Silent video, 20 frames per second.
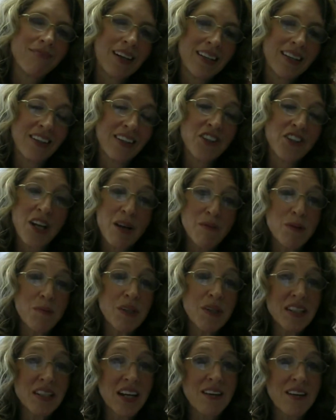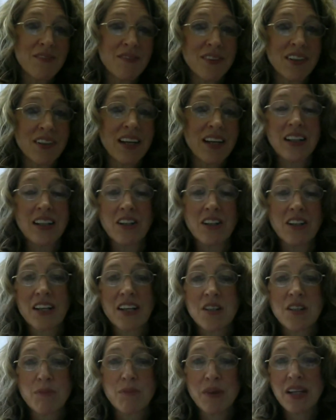there's something to be said for letting your
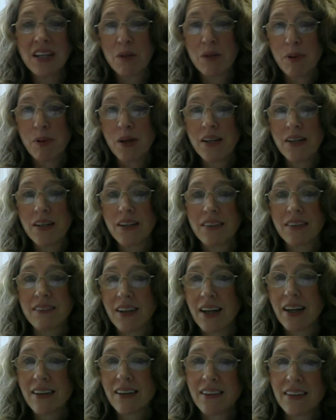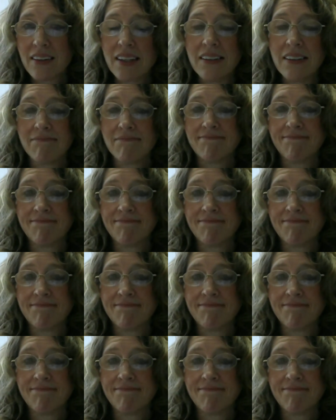kids be independent, I think.